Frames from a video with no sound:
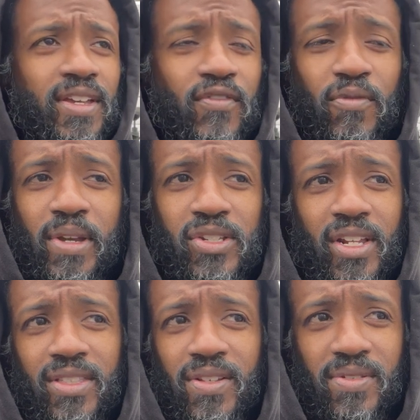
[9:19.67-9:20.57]
information
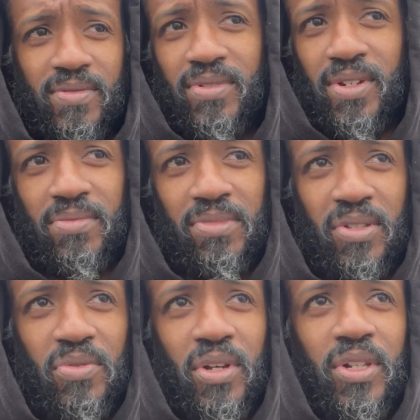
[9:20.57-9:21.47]
out there you know that
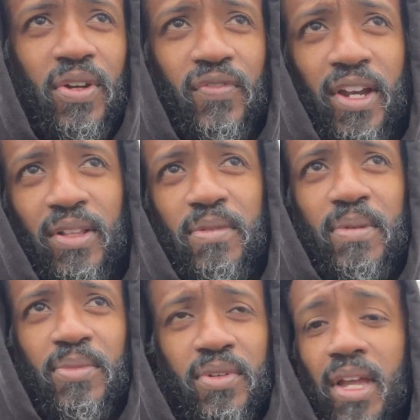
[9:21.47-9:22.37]
you could clarify a little bit
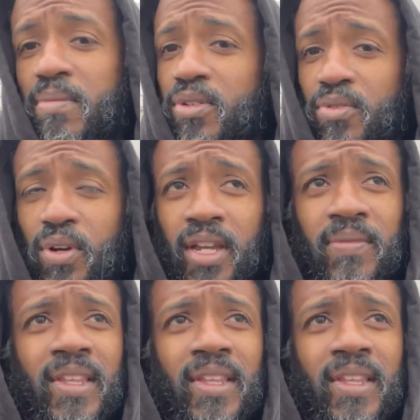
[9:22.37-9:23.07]
more that would be great